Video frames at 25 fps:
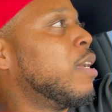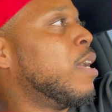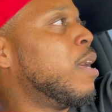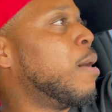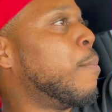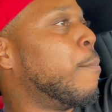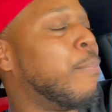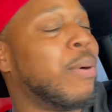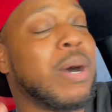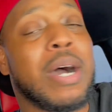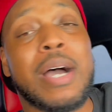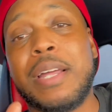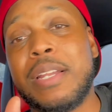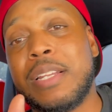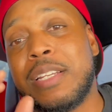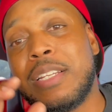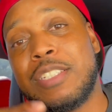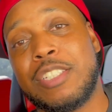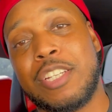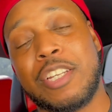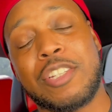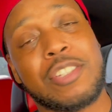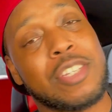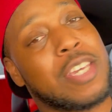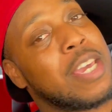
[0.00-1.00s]
But
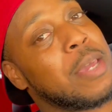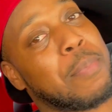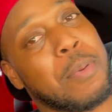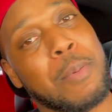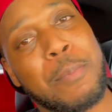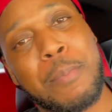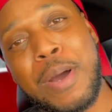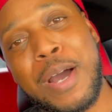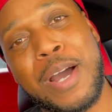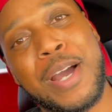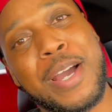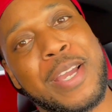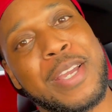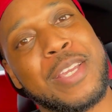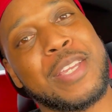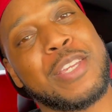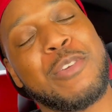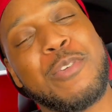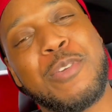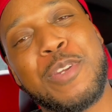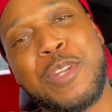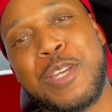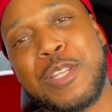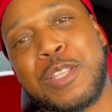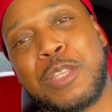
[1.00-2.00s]
just keep in mind, you
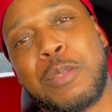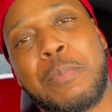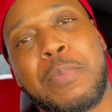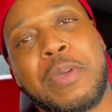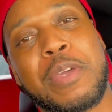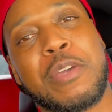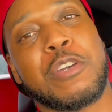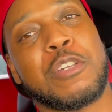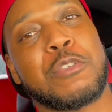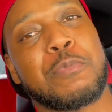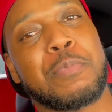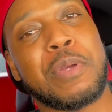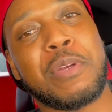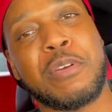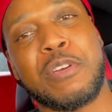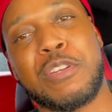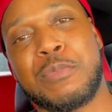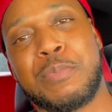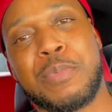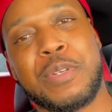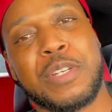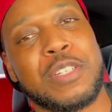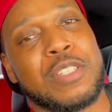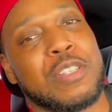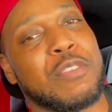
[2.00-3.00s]
need to be experienced,
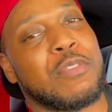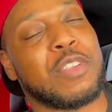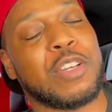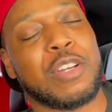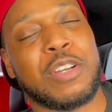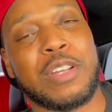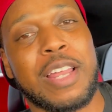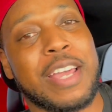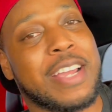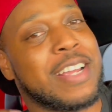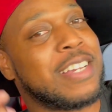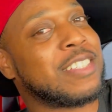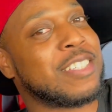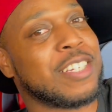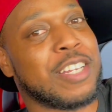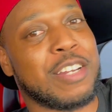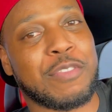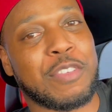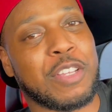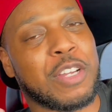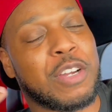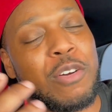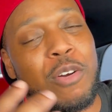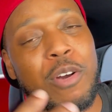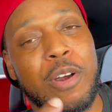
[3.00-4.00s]
because if like I said, if
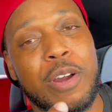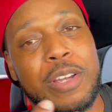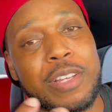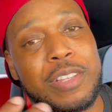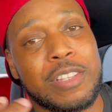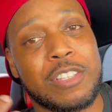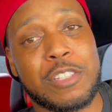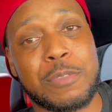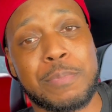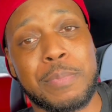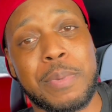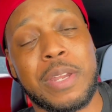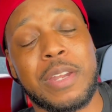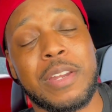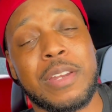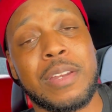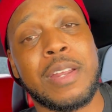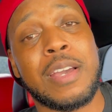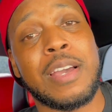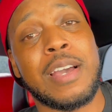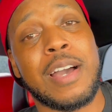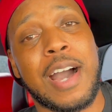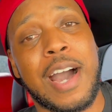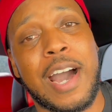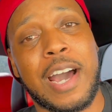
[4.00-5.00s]
the car gets to spinning
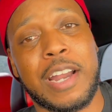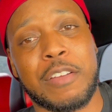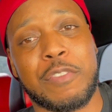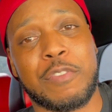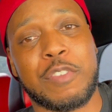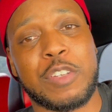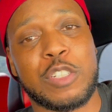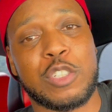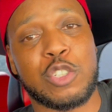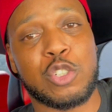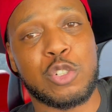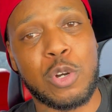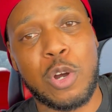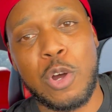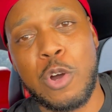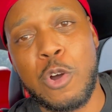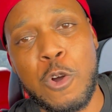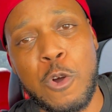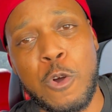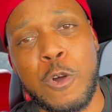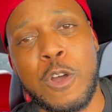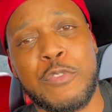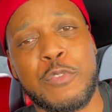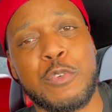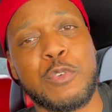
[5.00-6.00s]
out of
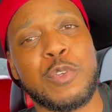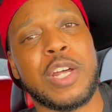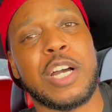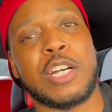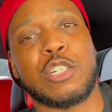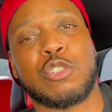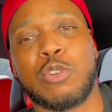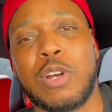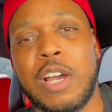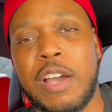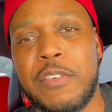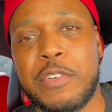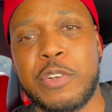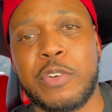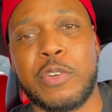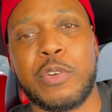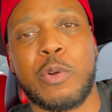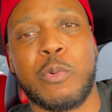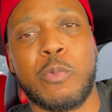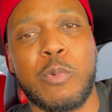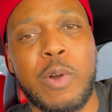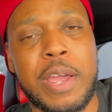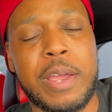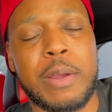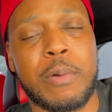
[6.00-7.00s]
control, if you're not driving on the
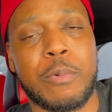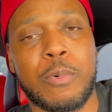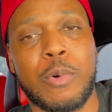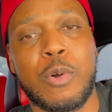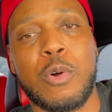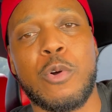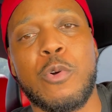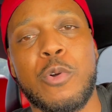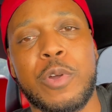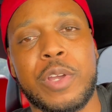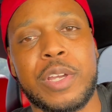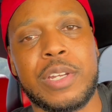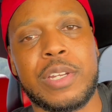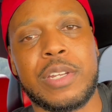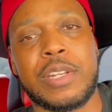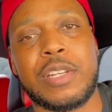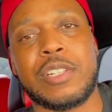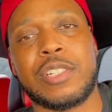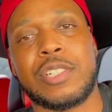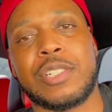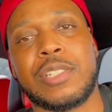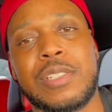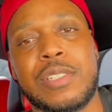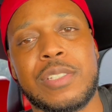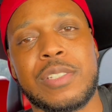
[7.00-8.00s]
right road
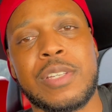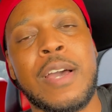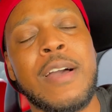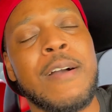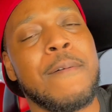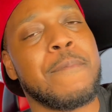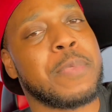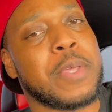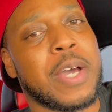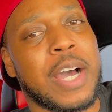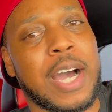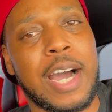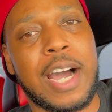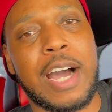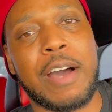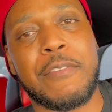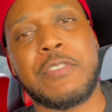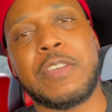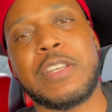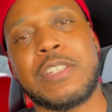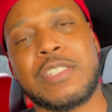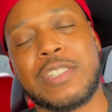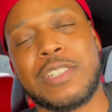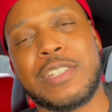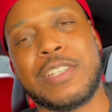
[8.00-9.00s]
conditions,
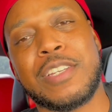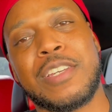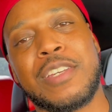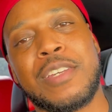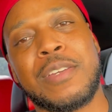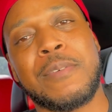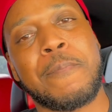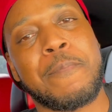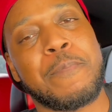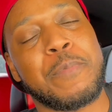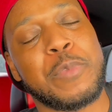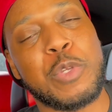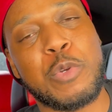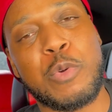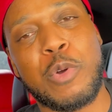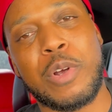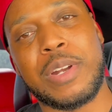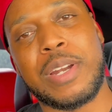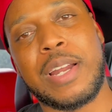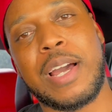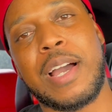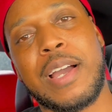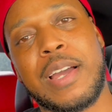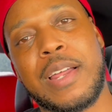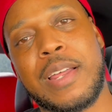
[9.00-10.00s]
obviously you are
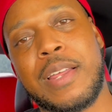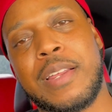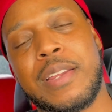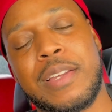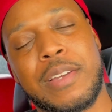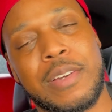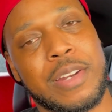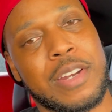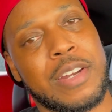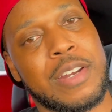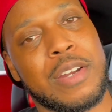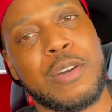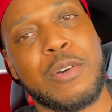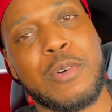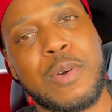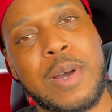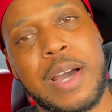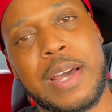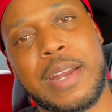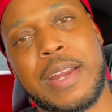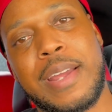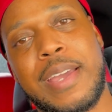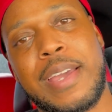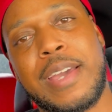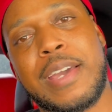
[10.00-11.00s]
not going to know how
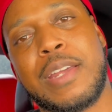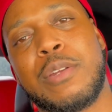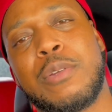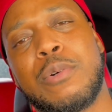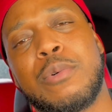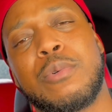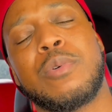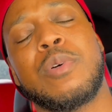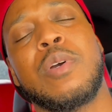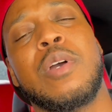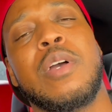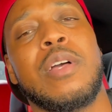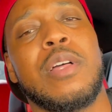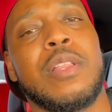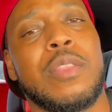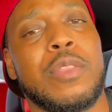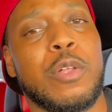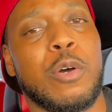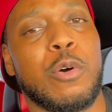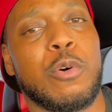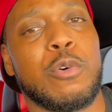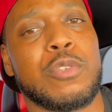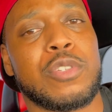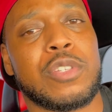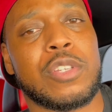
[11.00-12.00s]
to handle
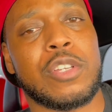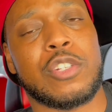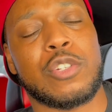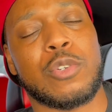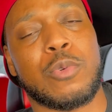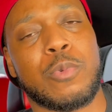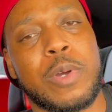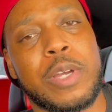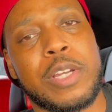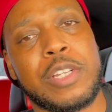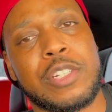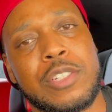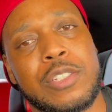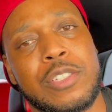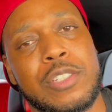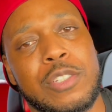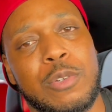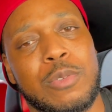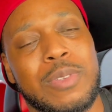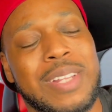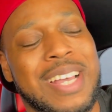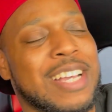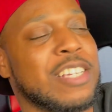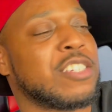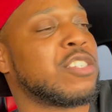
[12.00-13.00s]
those situations. So
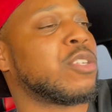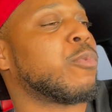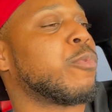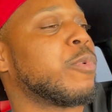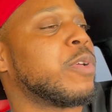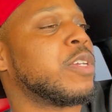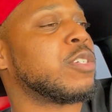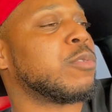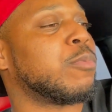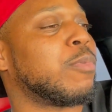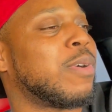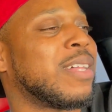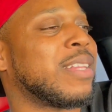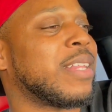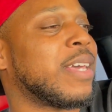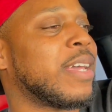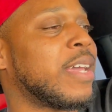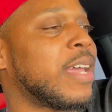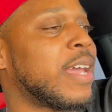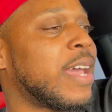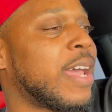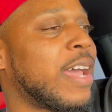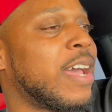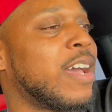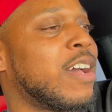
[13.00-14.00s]
that's the reason why they
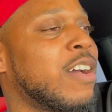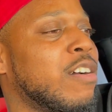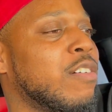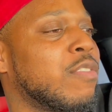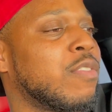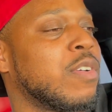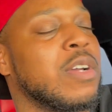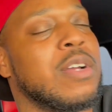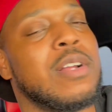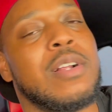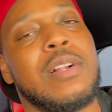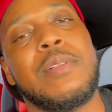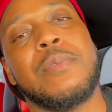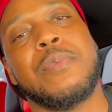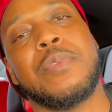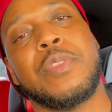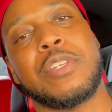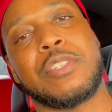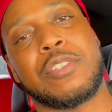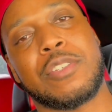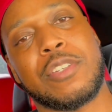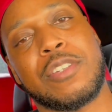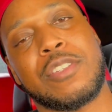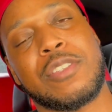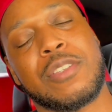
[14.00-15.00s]
have the
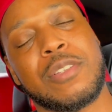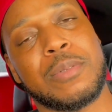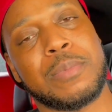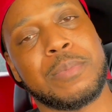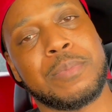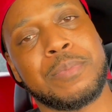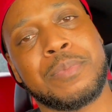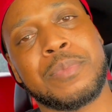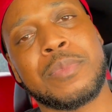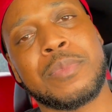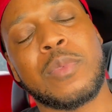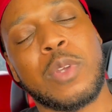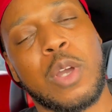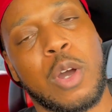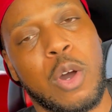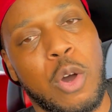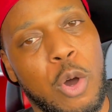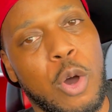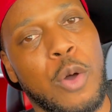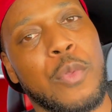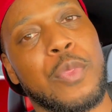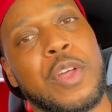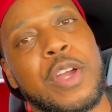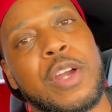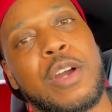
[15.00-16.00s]
system
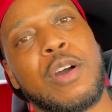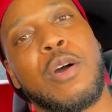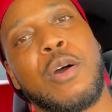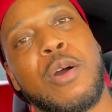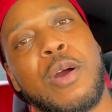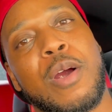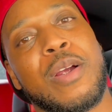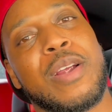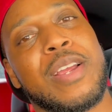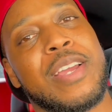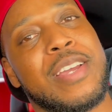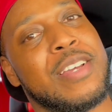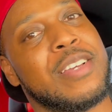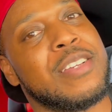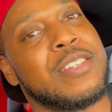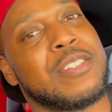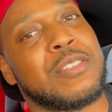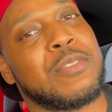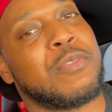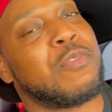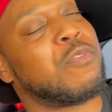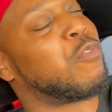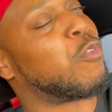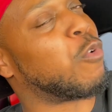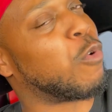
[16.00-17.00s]
on the car, is
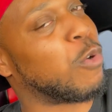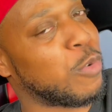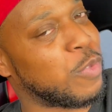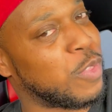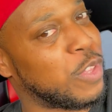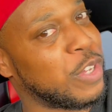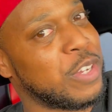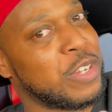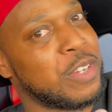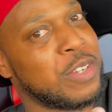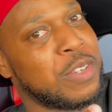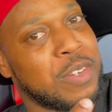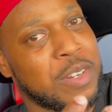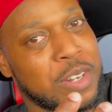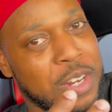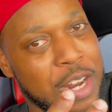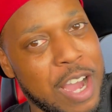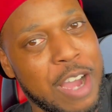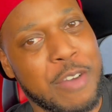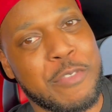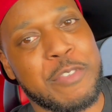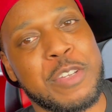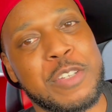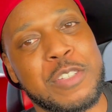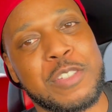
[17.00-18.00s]
for the
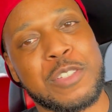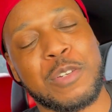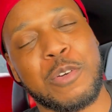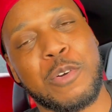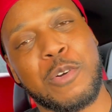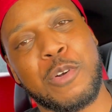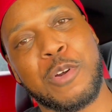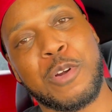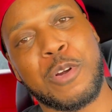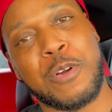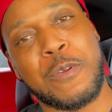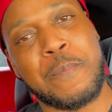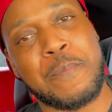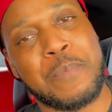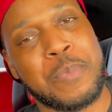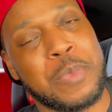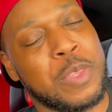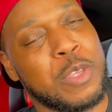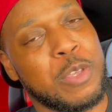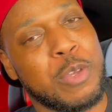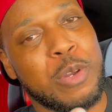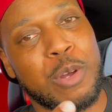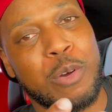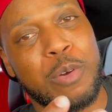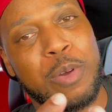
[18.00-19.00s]
novice or,
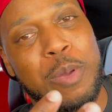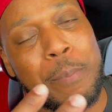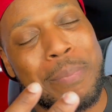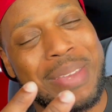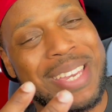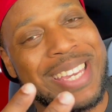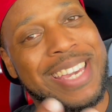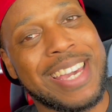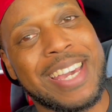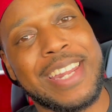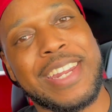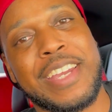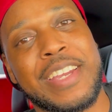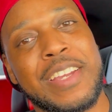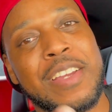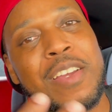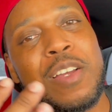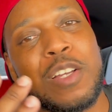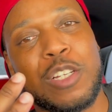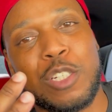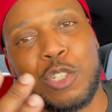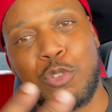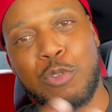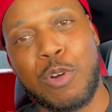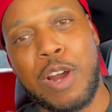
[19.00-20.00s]
you know, beginning
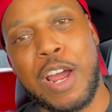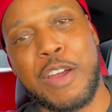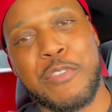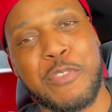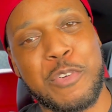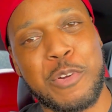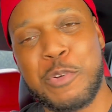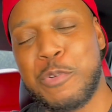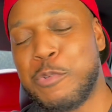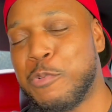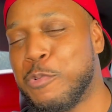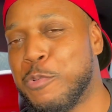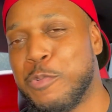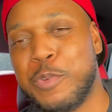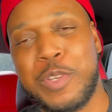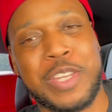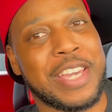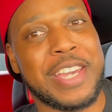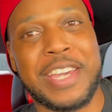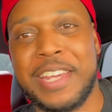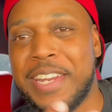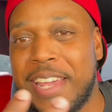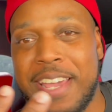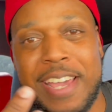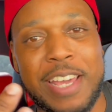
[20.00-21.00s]
driver who
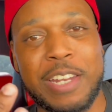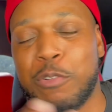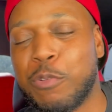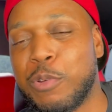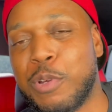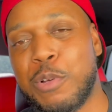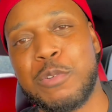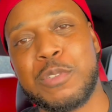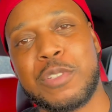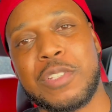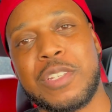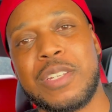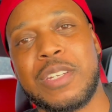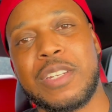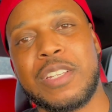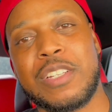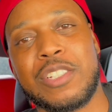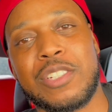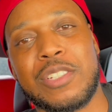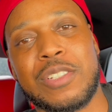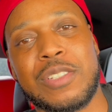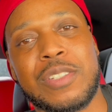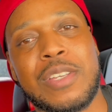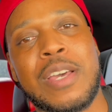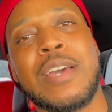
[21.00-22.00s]
can't handle those
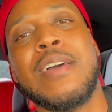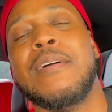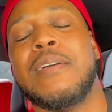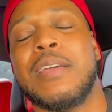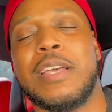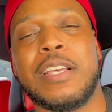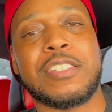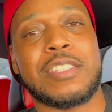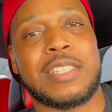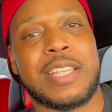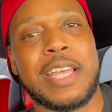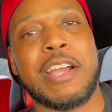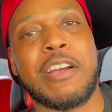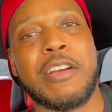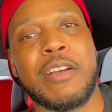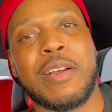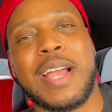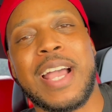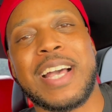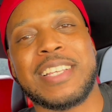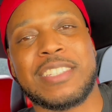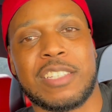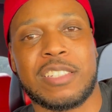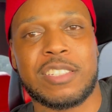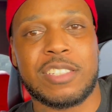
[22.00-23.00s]
conditions. Is there
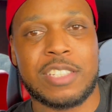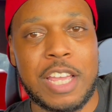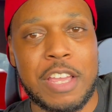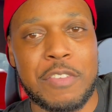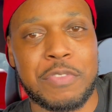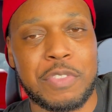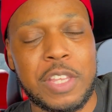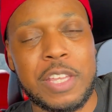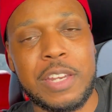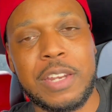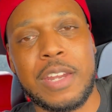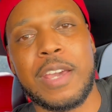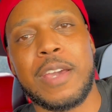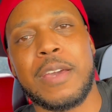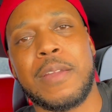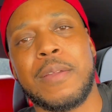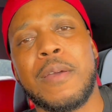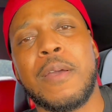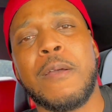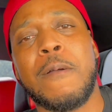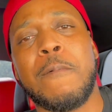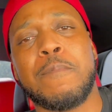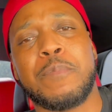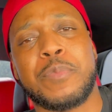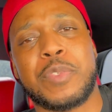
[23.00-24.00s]
as a safety net
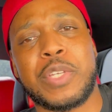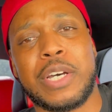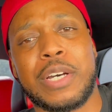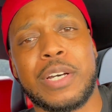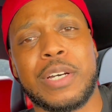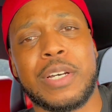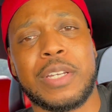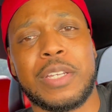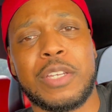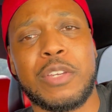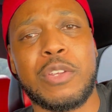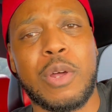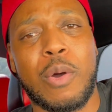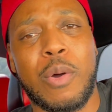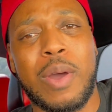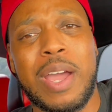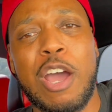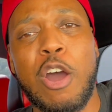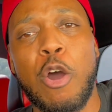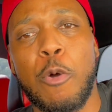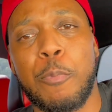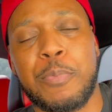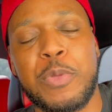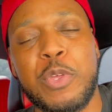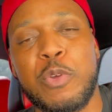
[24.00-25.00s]
to, you know,
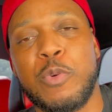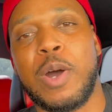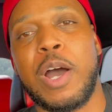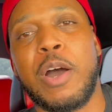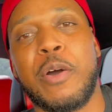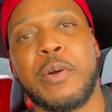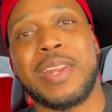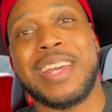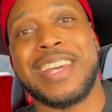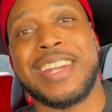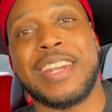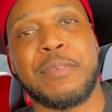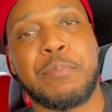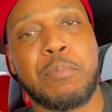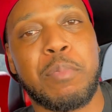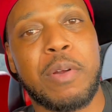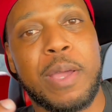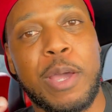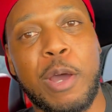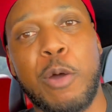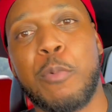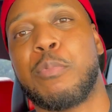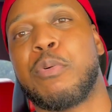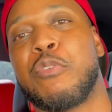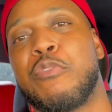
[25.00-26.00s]
help you out and
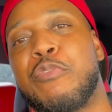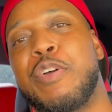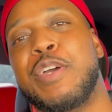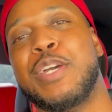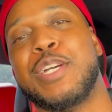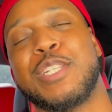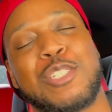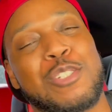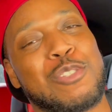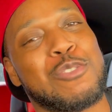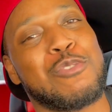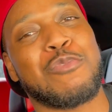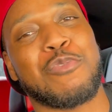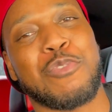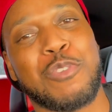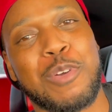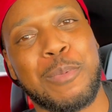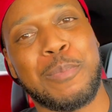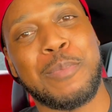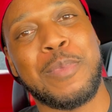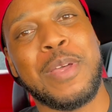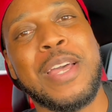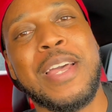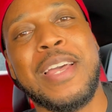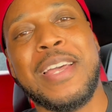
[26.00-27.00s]
help prevent you
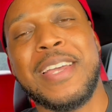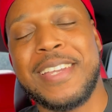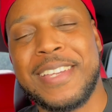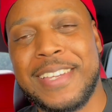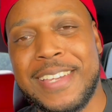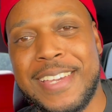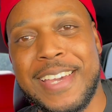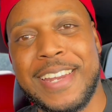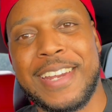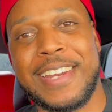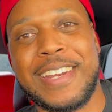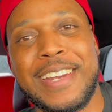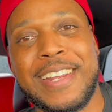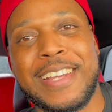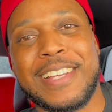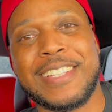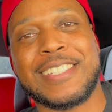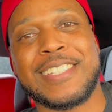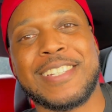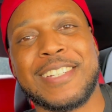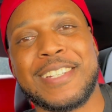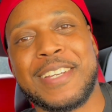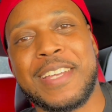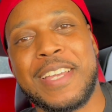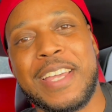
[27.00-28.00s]
from getting
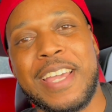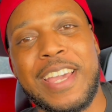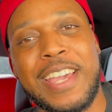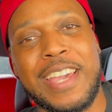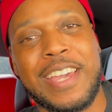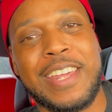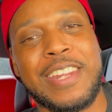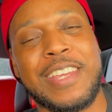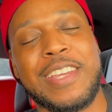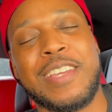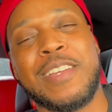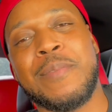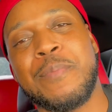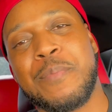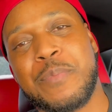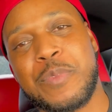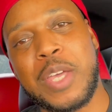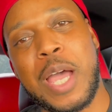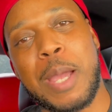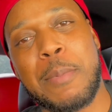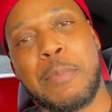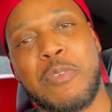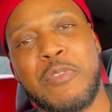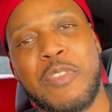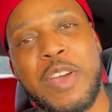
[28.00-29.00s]
into any
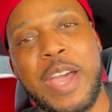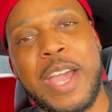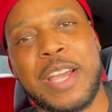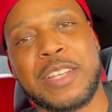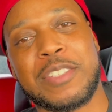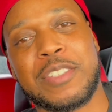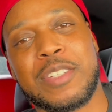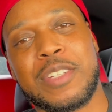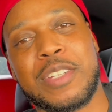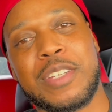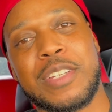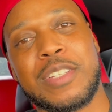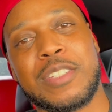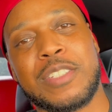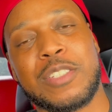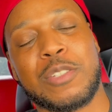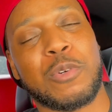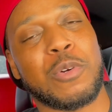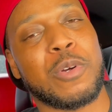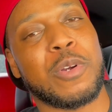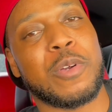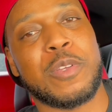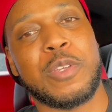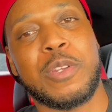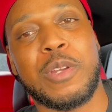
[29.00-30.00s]
type of accidents,
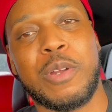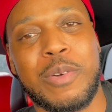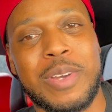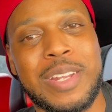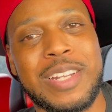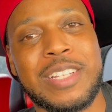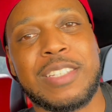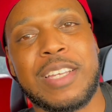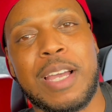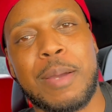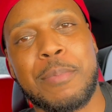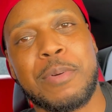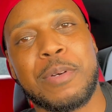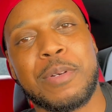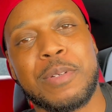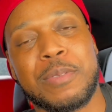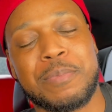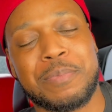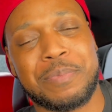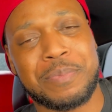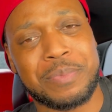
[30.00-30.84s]
or, you know, any type of